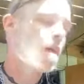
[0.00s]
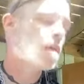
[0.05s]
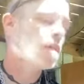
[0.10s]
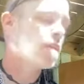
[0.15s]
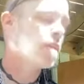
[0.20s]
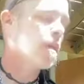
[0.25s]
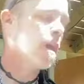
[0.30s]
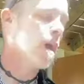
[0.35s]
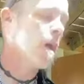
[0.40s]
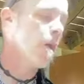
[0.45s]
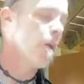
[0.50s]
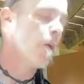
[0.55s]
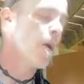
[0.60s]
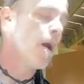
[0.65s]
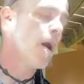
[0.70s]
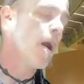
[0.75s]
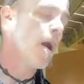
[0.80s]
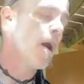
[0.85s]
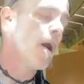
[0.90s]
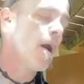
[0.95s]
So
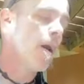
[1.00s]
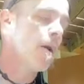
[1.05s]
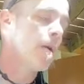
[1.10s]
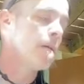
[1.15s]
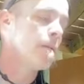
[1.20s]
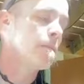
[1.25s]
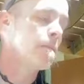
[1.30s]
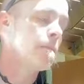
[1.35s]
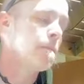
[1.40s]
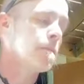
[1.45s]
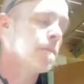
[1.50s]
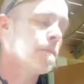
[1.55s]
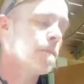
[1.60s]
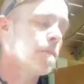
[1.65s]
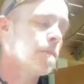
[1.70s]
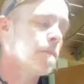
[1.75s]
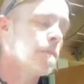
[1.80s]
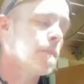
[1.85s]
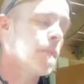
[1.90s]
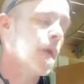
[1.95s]

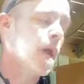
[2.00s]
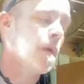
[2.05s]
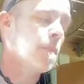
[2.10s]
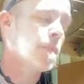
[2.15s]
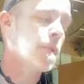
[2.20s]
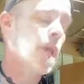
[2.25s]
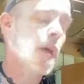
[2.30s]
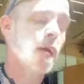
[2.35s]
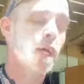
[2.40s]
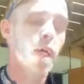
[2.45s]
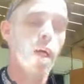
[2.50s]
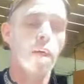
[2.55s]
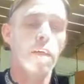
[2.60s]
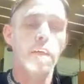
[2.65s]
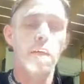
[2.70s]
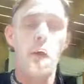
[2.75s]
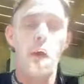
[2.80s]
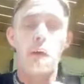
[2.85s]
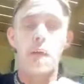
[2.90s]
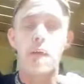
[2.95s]
uh, I'm planning on
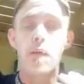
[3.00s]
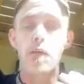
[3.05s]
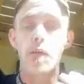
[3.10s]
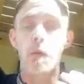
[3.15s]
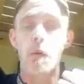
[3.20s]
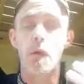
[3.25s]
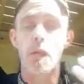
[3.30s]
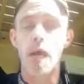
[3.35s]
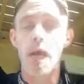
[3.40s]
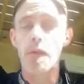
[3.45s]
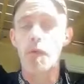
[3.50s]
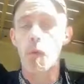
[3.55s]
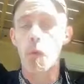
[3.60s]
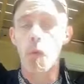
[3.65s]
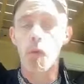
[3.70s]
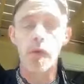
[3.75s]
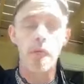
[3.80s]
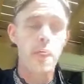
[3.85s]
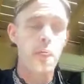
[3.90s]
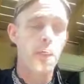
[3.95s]
starting to do a leather
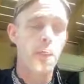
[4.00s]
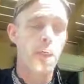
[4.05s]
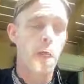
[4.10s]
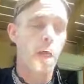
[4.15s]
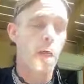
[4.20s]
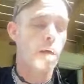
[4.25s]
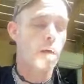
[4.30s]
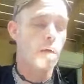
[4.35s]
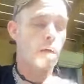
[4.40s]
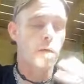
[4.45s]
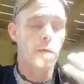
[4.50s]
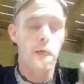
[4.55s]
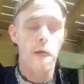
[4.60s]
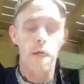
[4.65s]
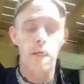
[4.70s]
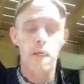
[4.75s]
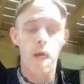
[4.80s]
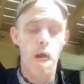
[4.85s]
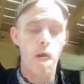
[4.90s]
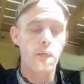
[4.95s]
working channel
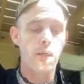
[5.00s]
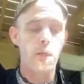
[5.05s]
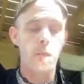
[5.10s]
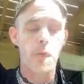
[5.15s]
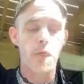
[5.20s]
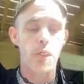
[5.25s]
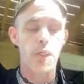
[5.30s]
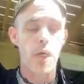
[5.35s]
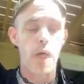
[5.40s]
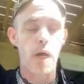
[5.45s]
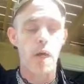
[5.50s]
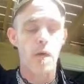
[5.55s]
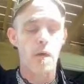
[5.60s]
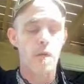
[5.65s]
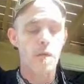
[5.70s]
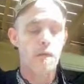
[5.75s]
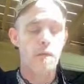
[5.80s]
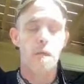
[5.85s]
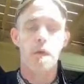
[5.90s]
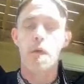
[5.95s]
and costuming
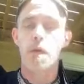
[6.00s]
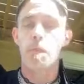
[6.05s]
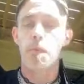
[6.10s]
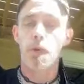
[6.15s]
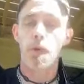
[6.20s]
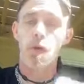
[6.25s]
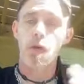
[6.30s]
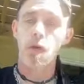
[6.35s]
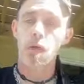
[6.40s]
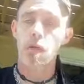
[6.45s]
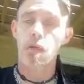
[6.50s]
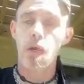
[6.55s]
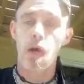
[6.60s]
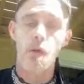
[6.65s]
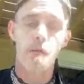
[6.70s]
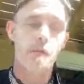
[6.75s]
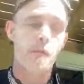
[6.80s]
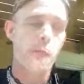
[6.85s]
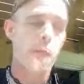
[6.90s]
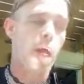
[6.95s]
channel, so keep your ears
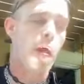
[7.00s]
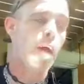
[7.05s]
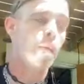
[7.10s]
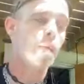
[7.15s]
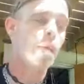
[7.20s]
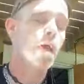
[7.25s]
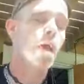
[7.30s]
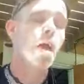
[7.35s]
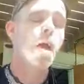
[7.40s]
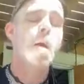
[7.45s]
out for that.